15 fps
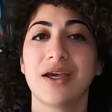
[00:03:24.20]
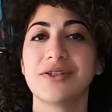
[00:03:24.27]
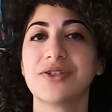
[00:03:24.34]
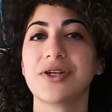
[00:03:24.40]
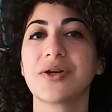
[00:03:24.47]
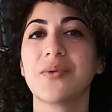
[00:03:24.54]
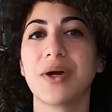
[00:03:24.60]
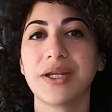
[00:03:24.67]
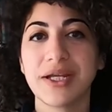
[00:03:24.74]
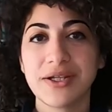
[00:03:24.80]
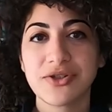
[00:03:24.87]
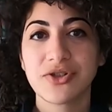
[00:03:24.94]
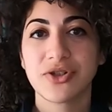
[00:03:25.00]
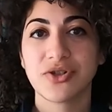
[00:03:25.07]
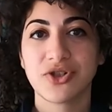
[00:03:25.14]
It took one
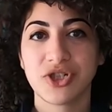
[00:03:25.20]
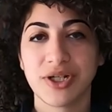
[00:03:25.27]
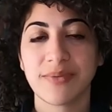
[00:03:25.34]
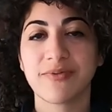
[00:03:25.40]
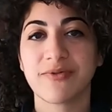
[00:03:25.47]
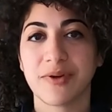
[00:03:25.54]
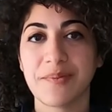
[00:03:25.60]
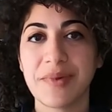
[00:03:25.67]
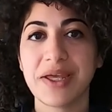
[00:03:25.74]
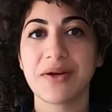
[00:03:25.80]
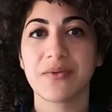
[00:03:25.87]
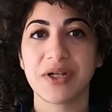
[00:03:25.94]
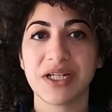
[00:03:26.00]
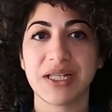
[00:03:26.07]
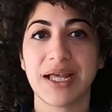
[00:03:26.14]
internship for me
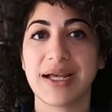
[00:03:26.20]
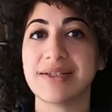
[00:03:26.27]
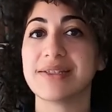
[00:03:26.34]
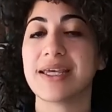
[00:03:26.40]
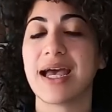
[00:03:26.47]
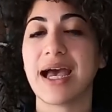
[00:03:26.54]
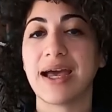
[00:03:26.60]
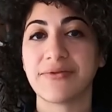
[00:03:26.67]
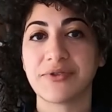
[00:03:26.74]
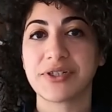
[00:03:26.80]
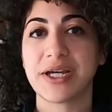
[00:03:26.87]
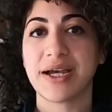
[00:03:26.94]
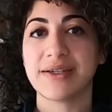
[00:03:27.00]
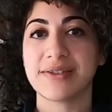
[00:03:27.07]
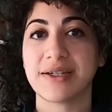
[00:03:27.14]
to realize
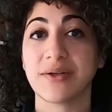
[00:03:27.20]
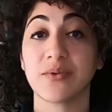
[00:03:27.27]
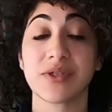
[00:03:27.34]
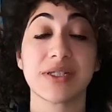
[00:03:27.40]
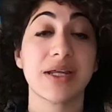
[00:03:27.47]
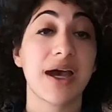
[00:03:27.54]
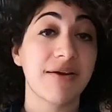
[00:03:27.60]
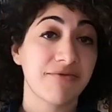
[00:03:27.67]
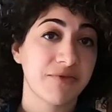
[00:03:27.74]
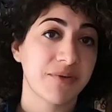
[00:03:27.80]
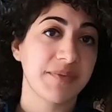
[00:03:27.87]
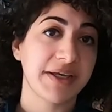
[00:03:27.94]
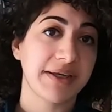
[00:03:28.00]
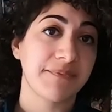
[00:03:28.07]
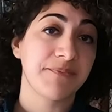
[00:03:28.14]
advertising was not
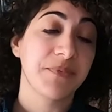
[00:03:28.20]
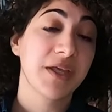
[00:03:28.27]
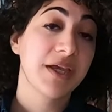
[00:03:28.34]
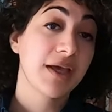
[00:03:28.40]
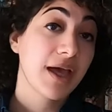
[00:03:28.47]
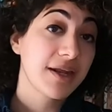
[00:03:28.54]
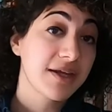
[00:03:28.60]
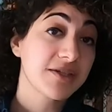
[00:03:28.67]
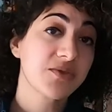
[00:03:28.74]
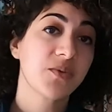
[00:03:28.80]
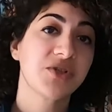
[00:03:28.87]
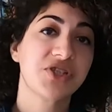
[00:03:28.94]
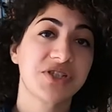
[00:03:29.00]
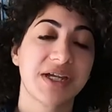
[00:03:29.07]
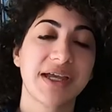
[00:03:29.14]
for me, and I
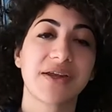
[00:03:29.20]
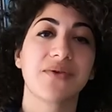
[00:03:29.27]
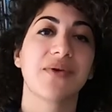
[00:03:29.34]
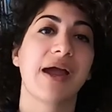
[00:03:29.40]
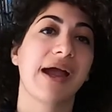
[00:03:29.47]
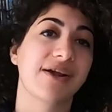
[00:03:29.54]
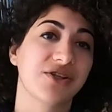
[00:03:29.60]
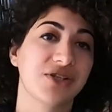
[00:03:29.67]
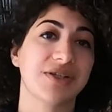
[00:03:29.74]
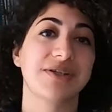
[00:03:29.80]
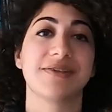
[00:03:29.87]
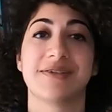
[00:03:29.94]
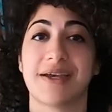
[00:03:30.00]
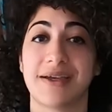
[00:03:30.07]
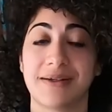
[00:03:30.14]
switched to interaction
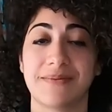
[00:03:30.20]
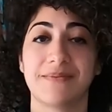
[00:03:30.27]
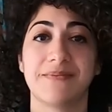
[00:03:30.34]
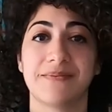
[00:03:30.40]
design.